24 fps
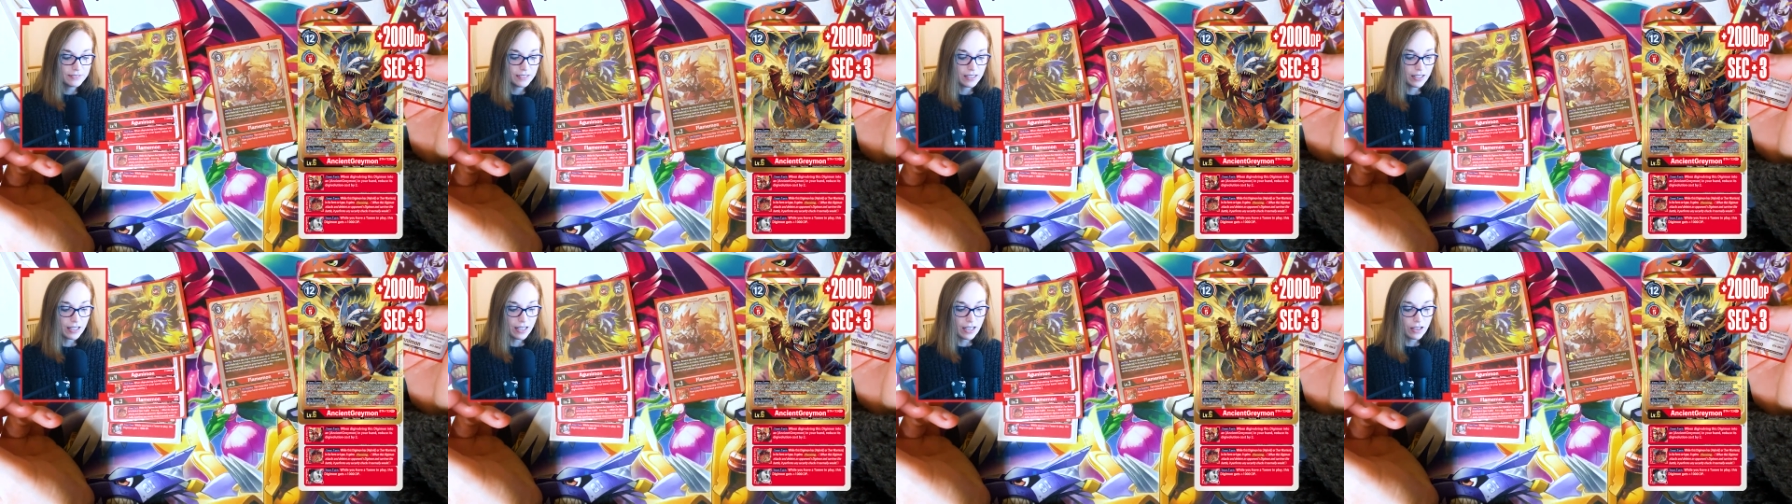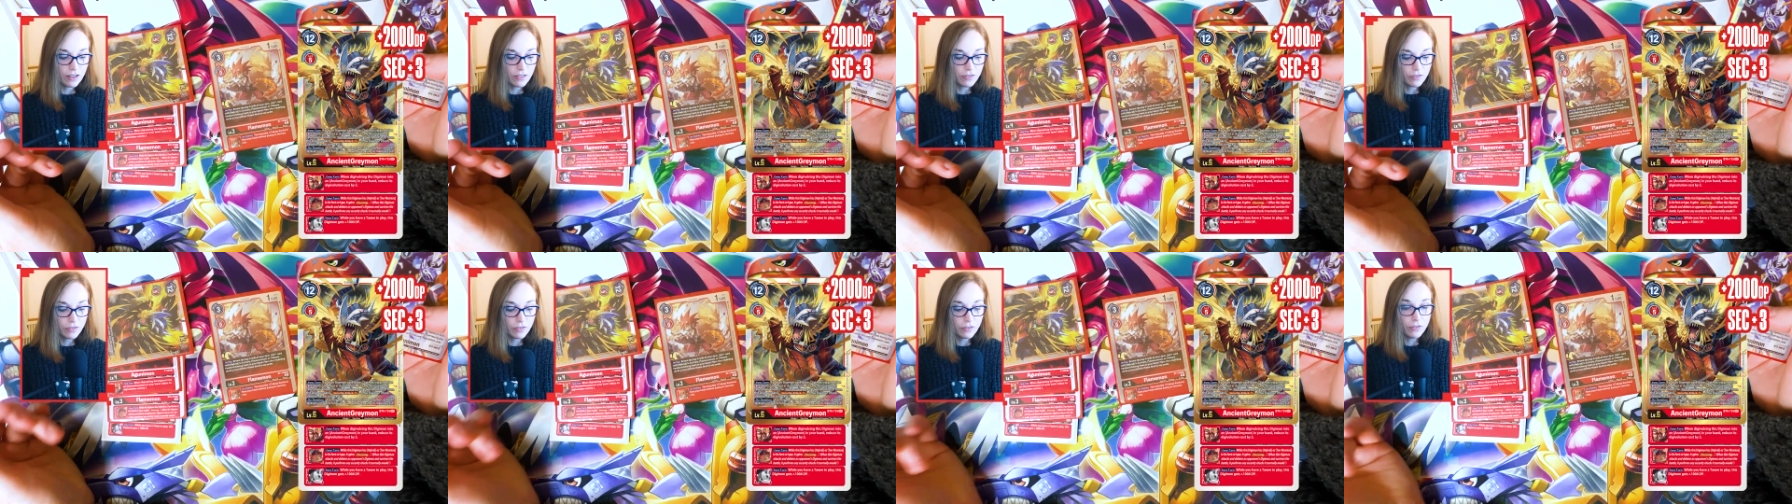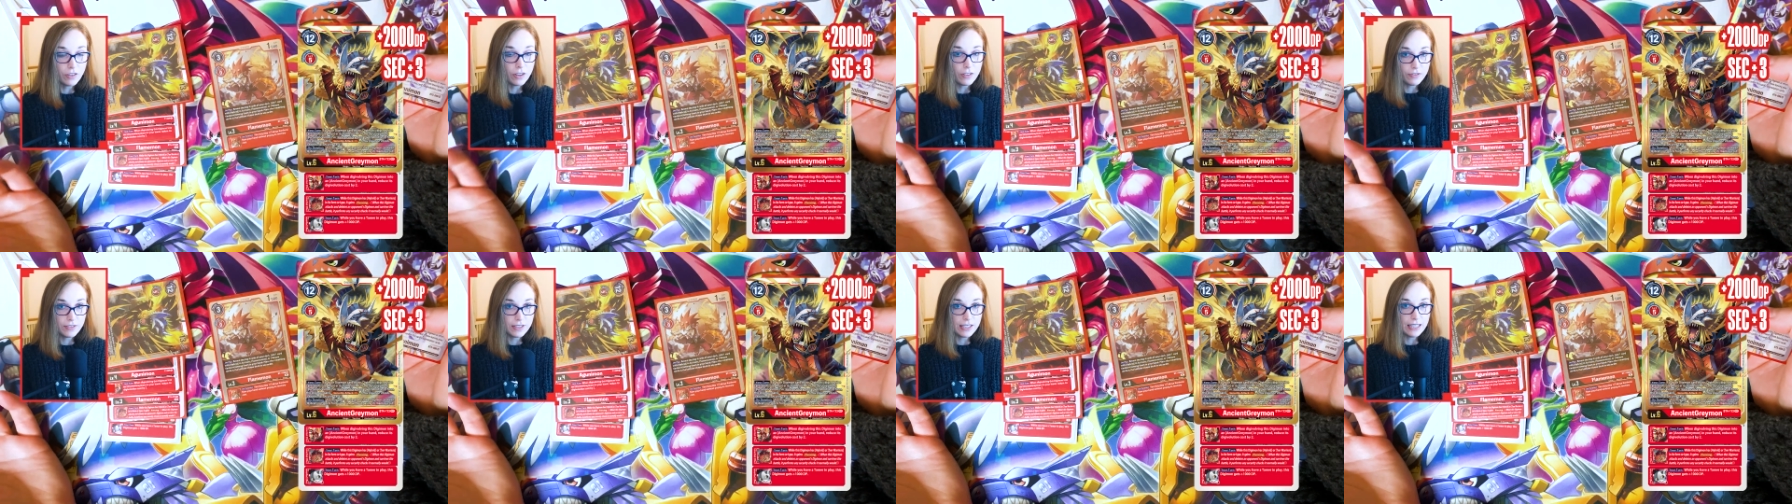okay, for
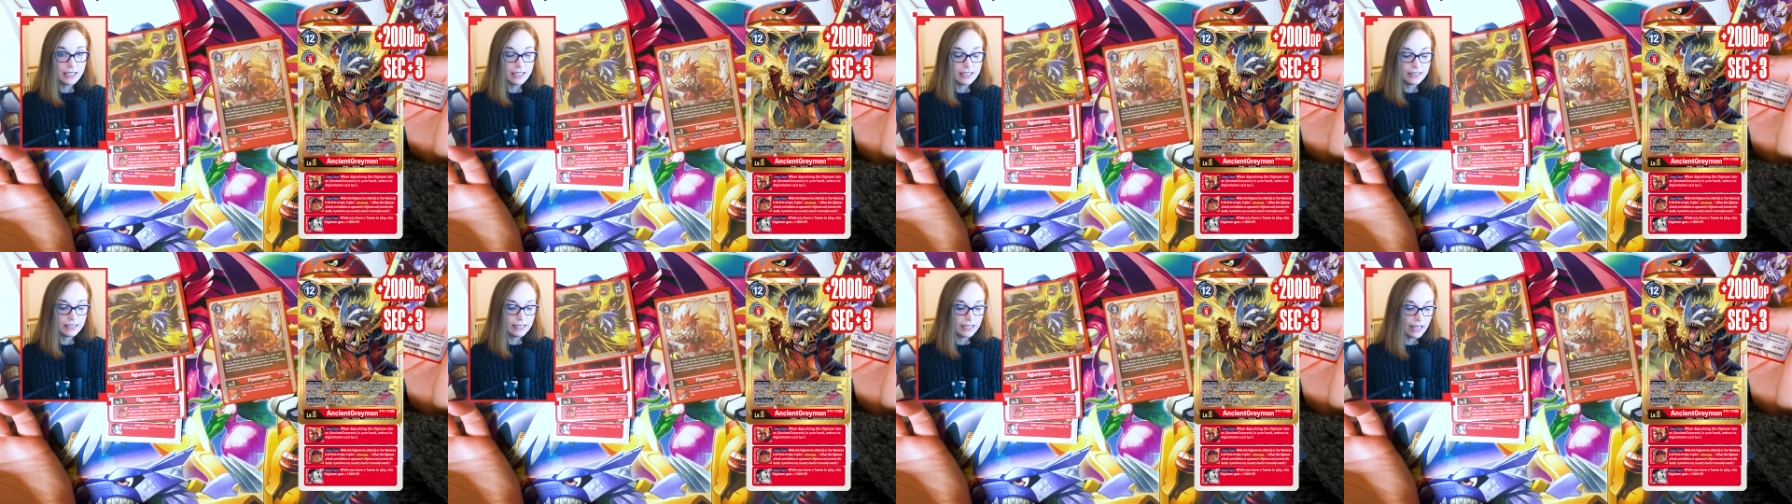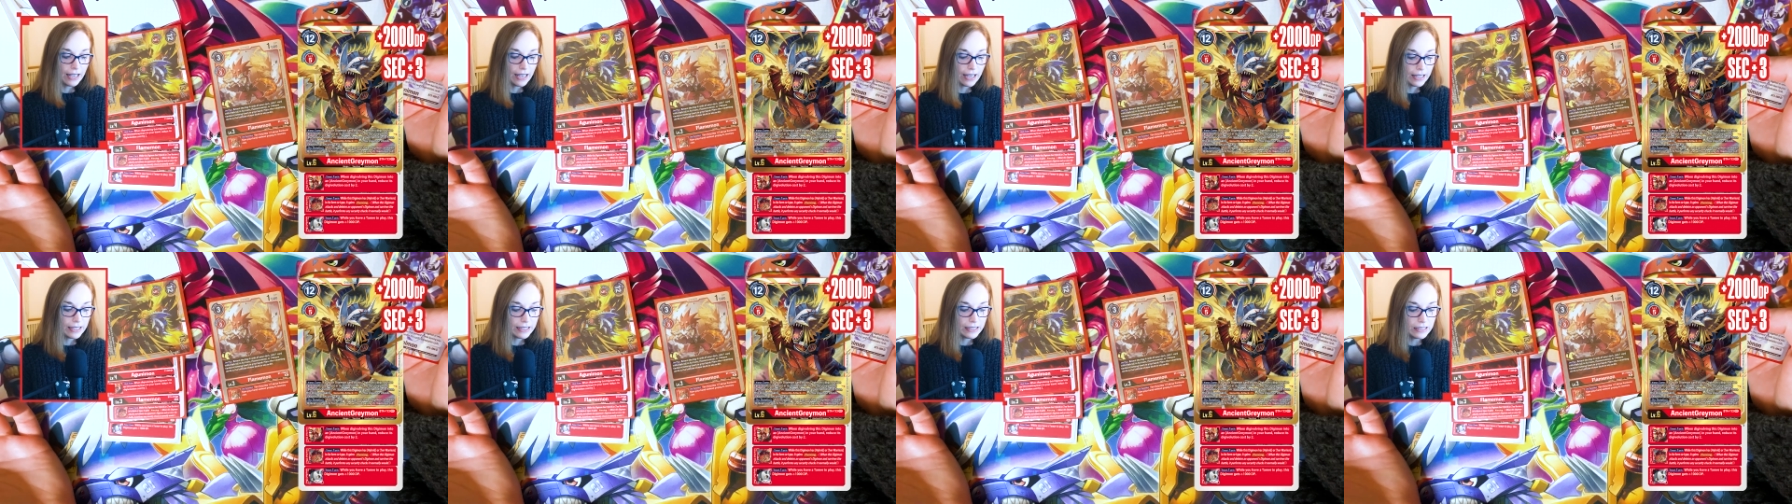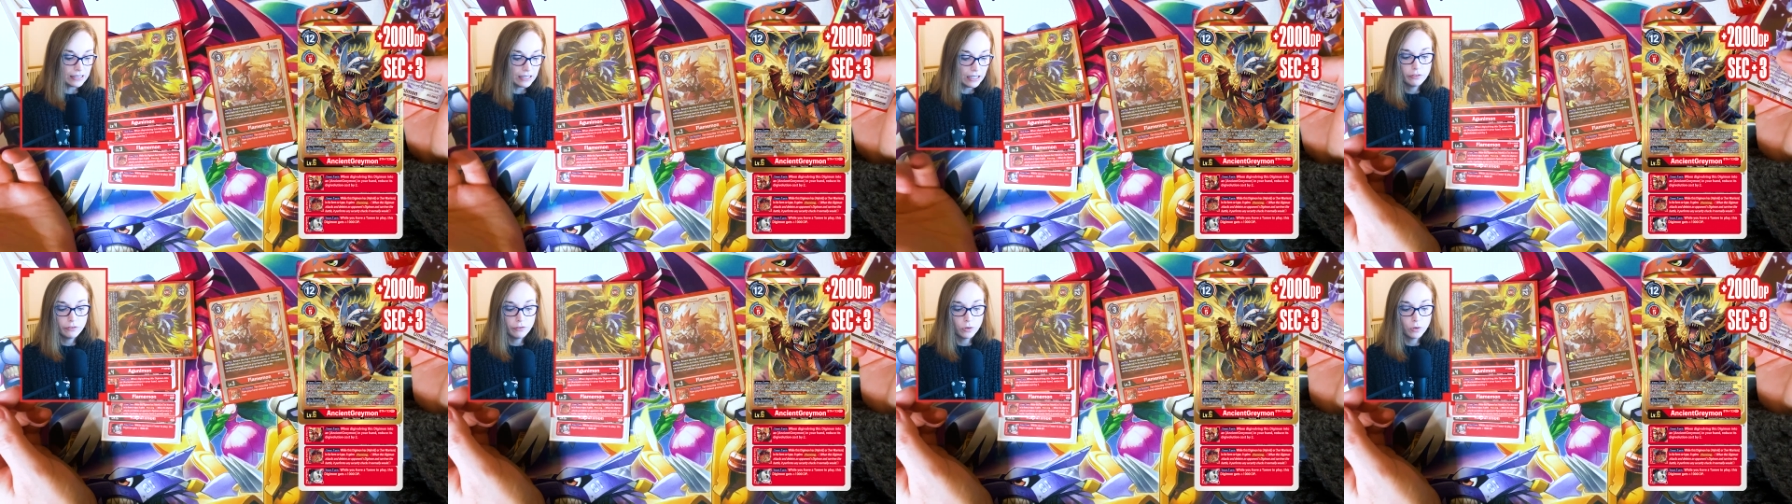
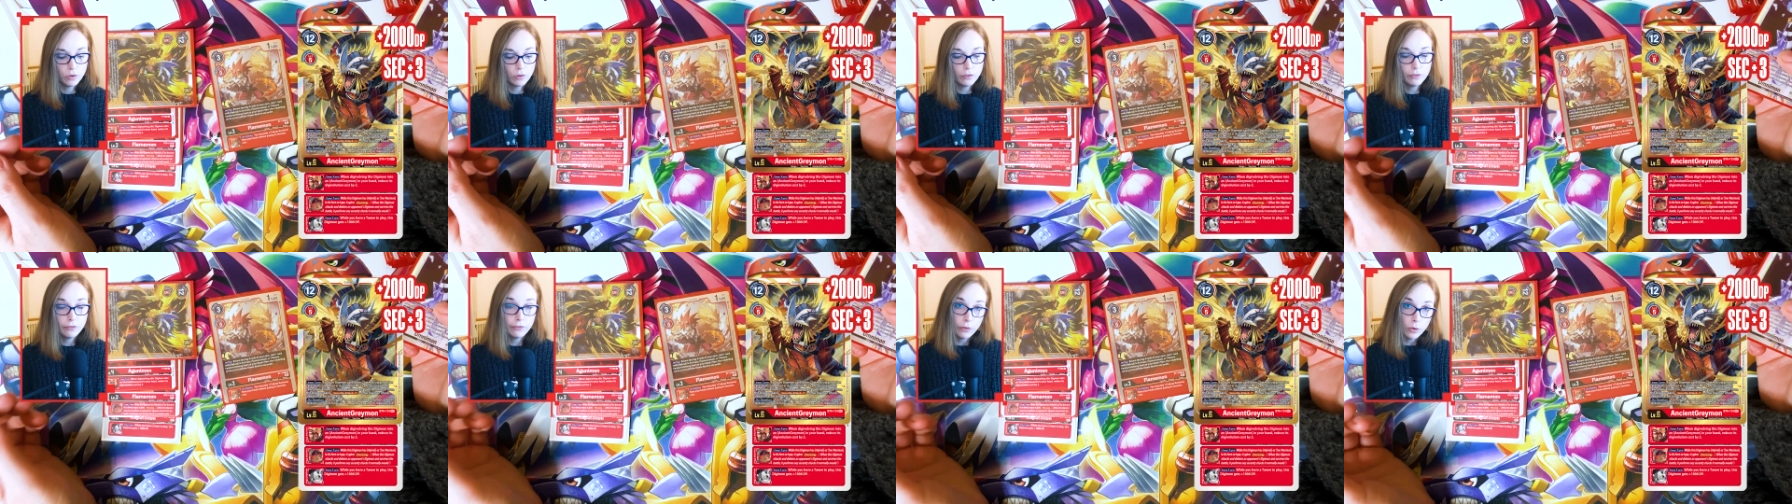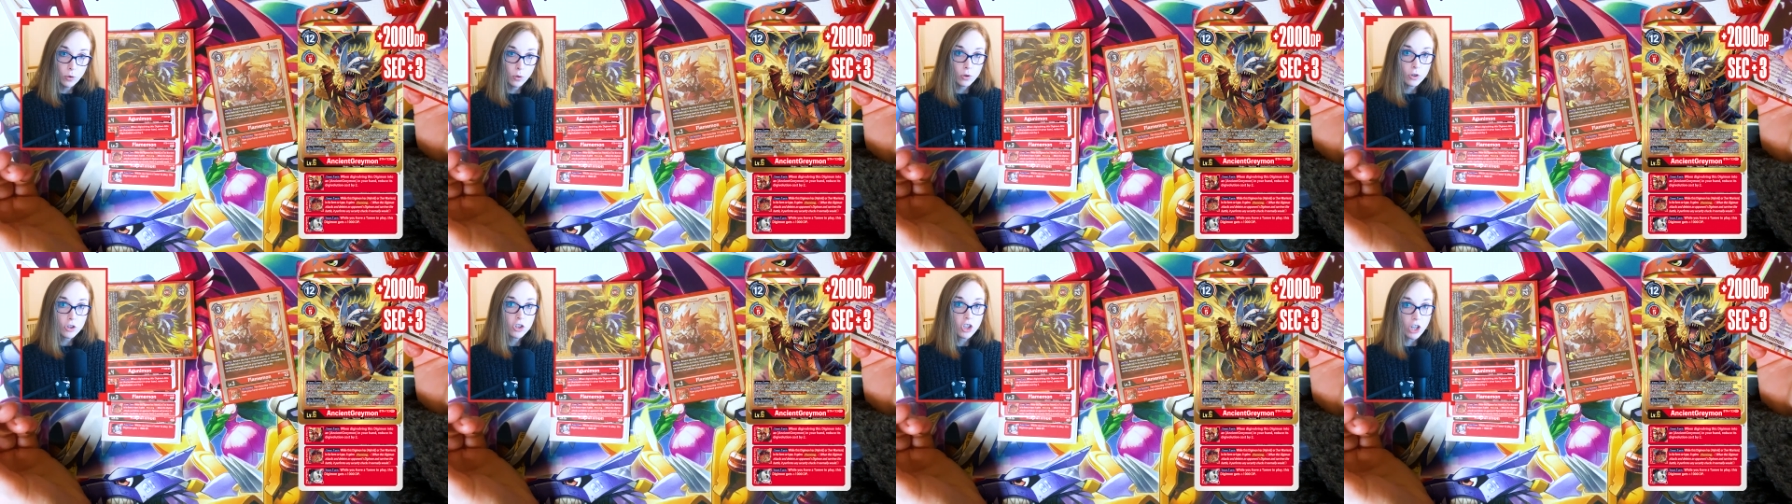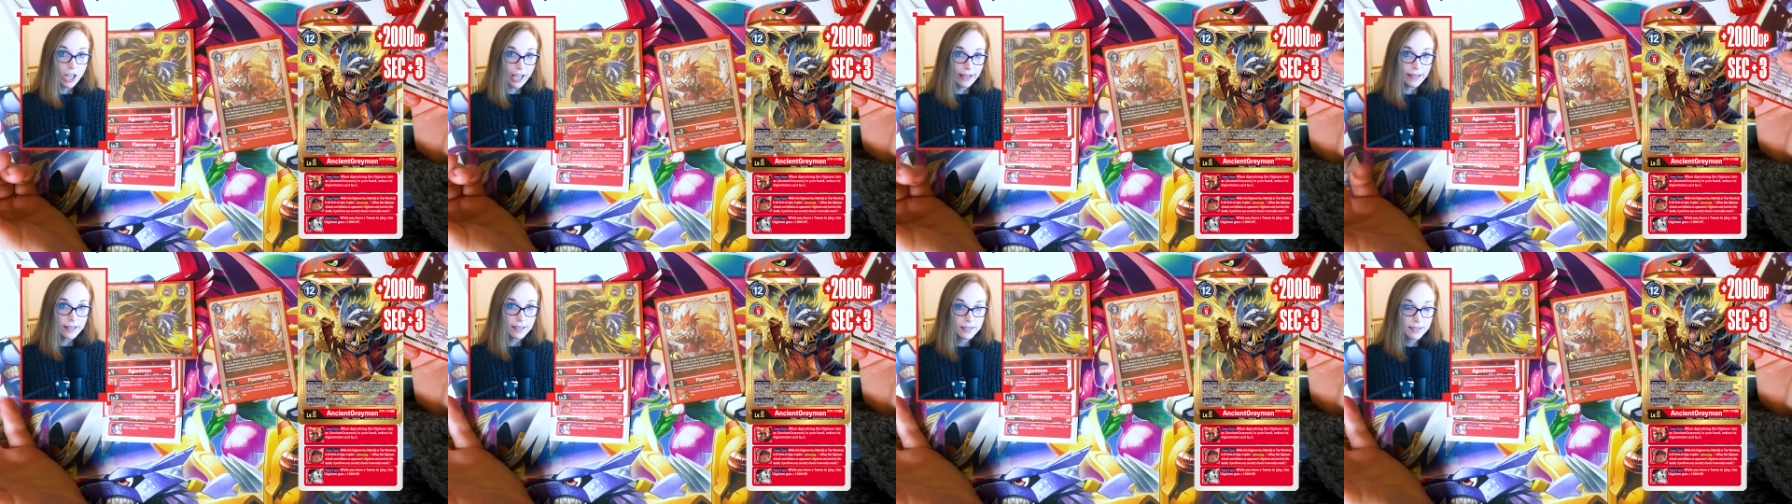15k for 4
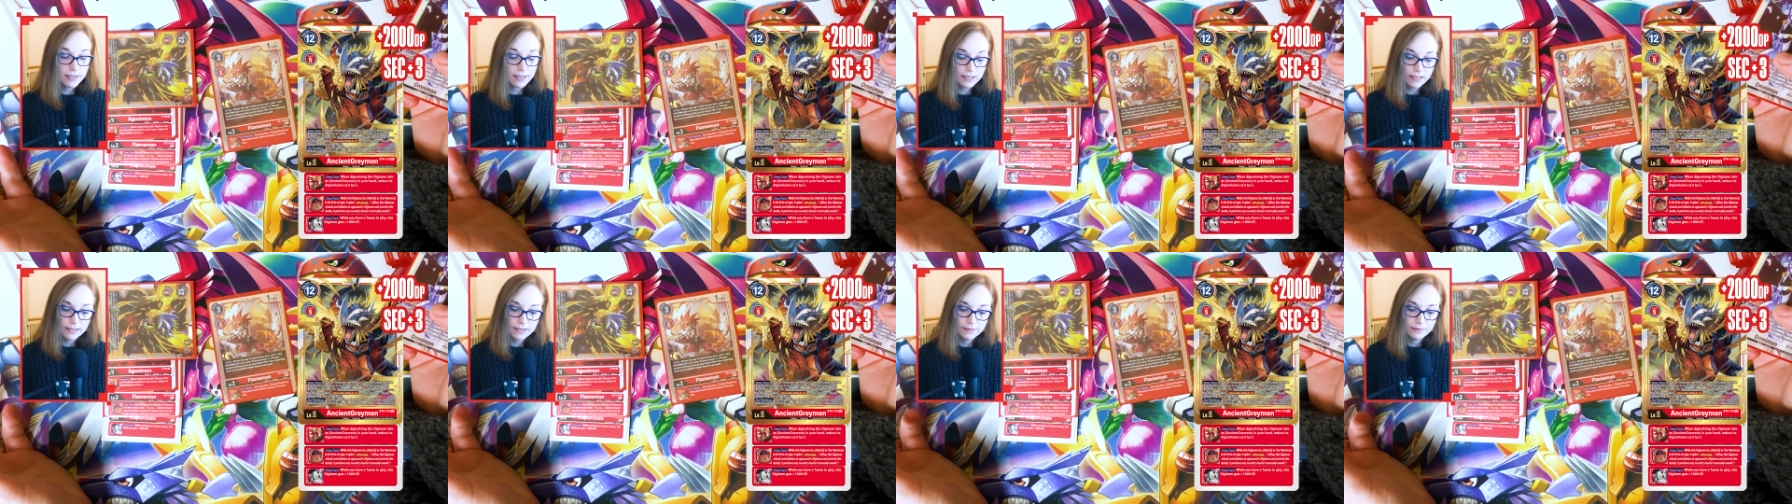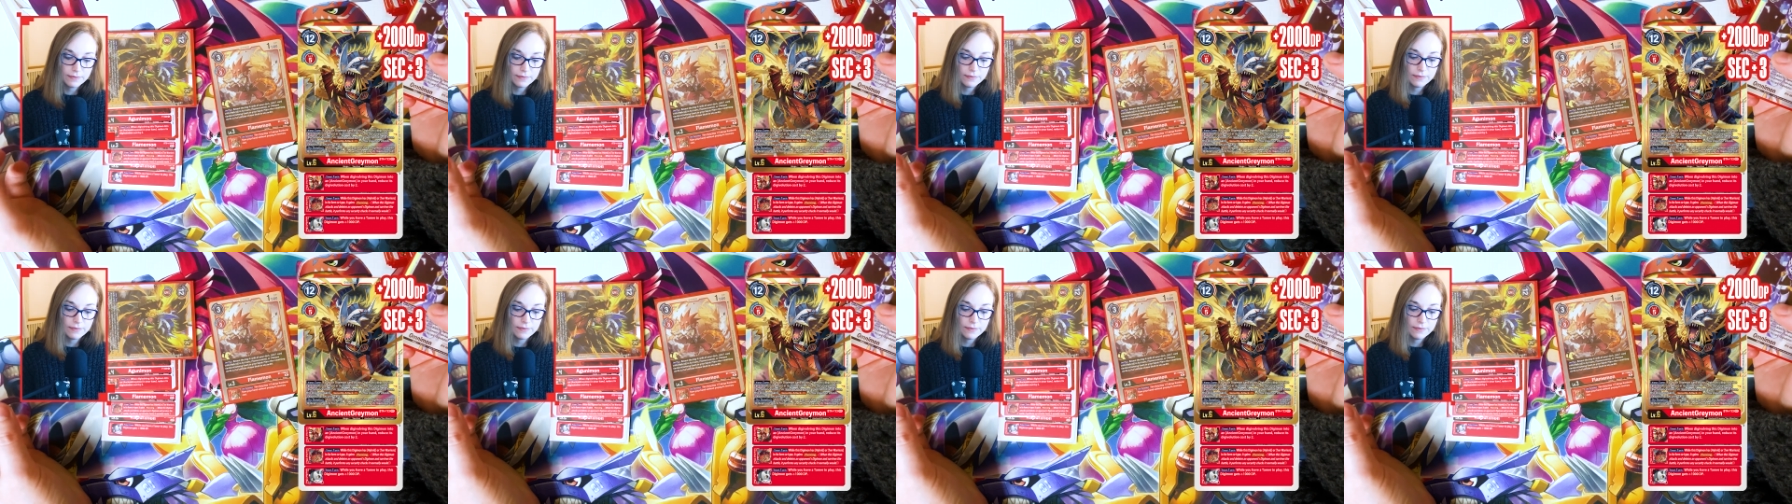checks